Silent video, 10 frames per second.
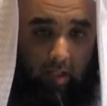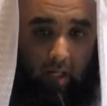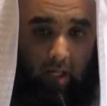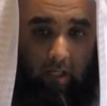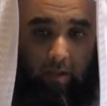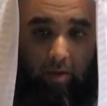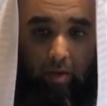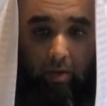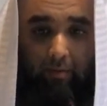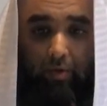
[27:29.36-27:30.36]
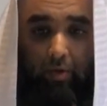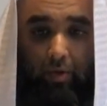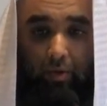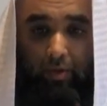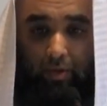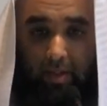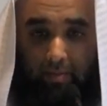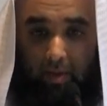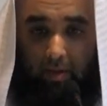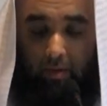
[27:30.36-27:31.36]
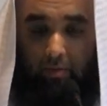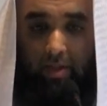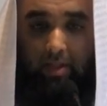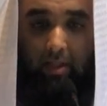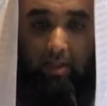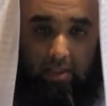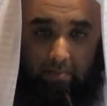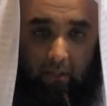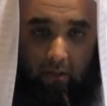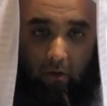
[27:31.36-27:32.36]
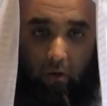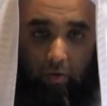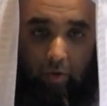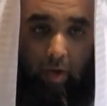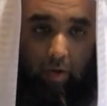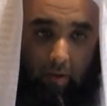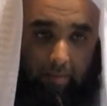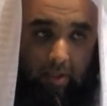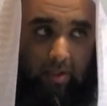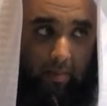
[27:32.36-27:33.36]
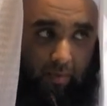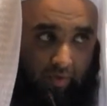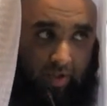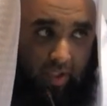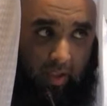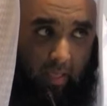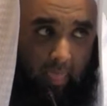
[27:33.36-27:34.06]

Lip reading: and you have to do some dress in this manner, or to adopt this type of dressing.